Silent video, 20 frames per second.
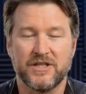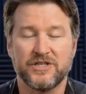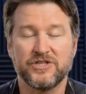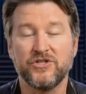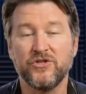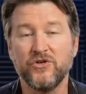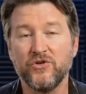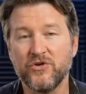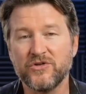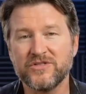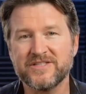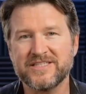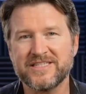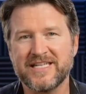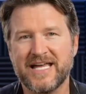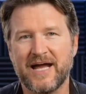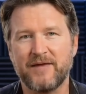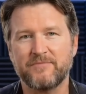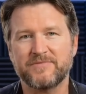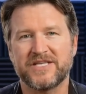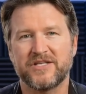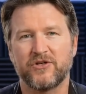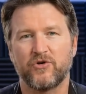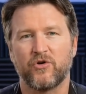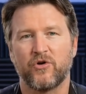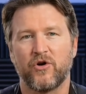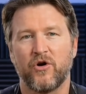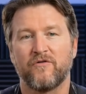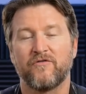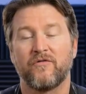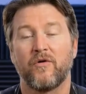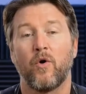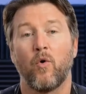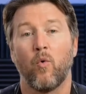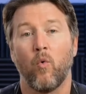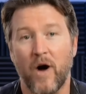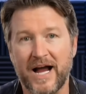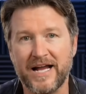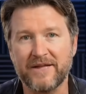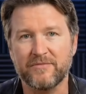Do those steps and you'll go from a
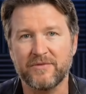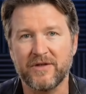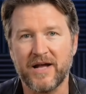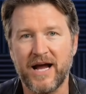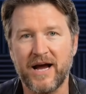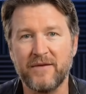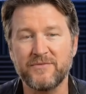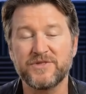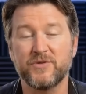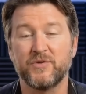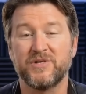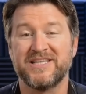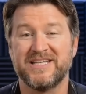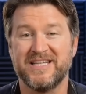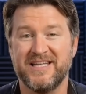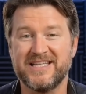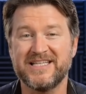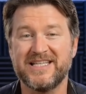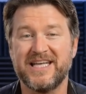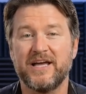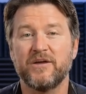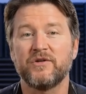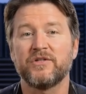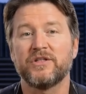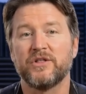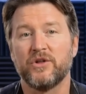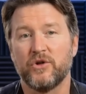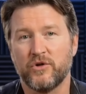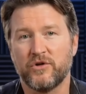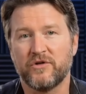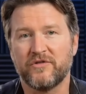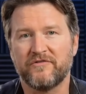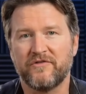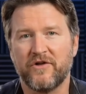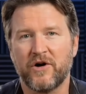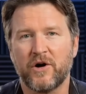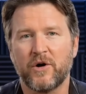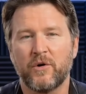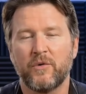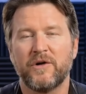white blob to a detailed lunar
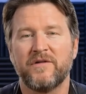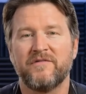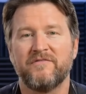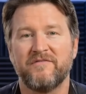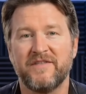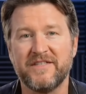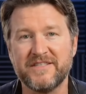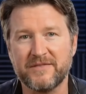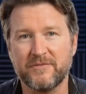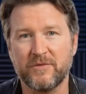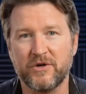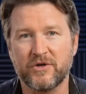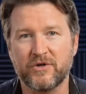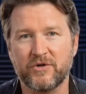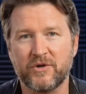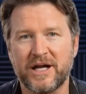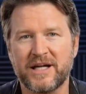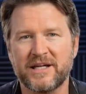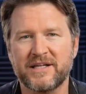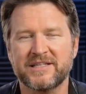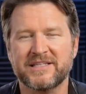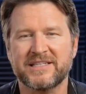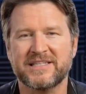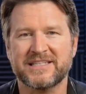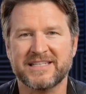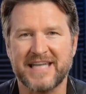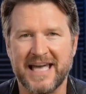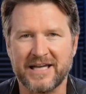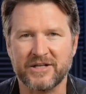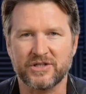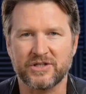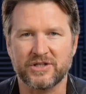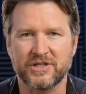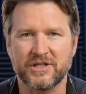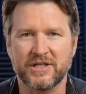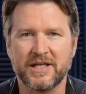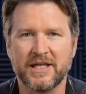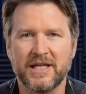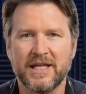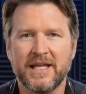photo with visible craters and
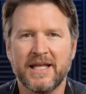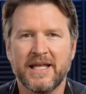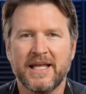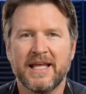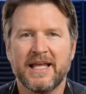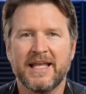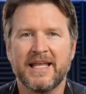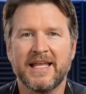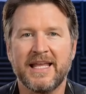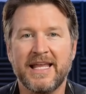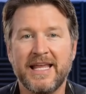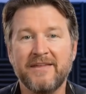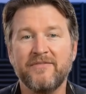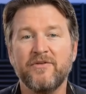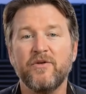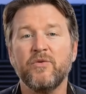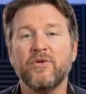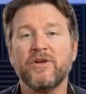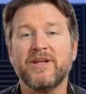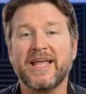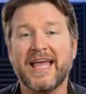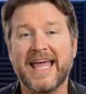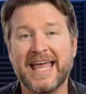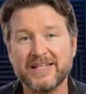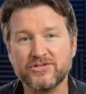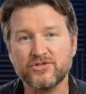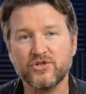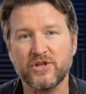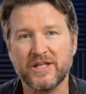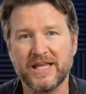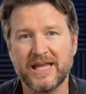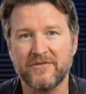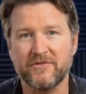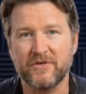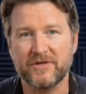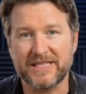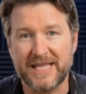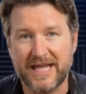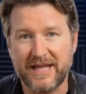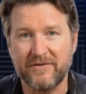texture, even with an
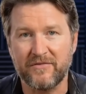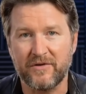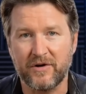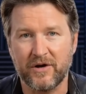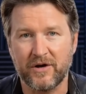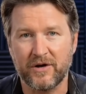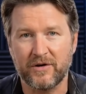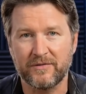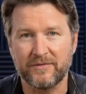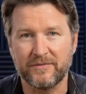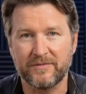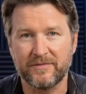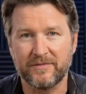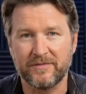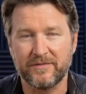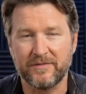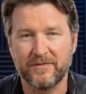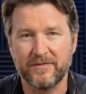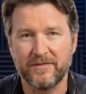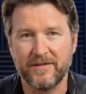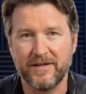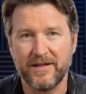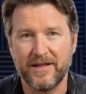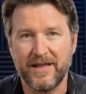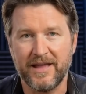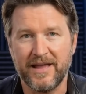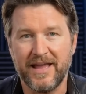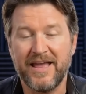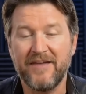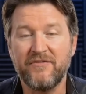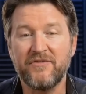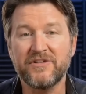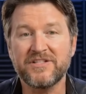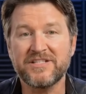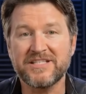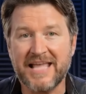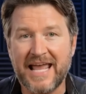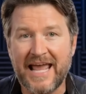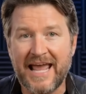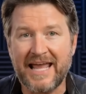entry-level telephoto. If you
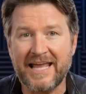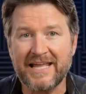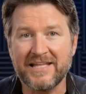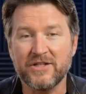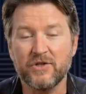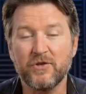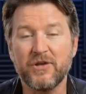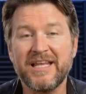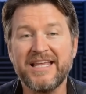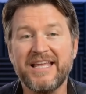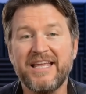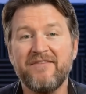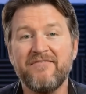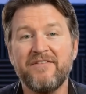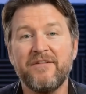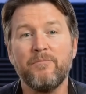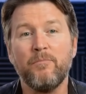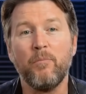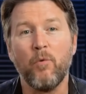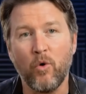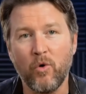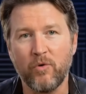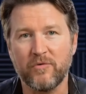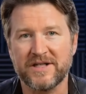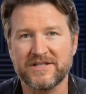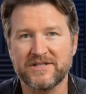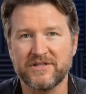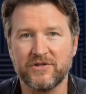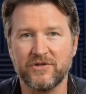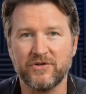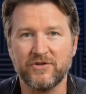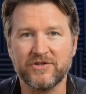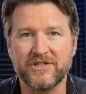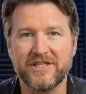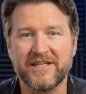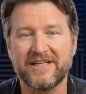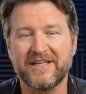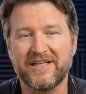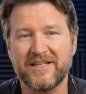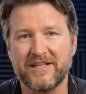stack, you'll get even more
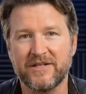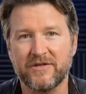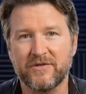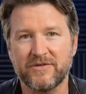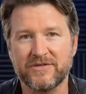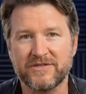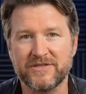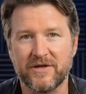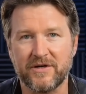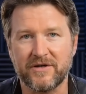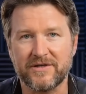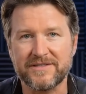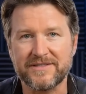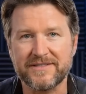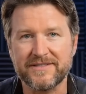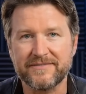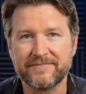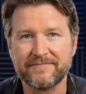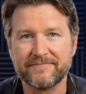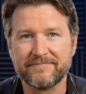resolution and cleaner results.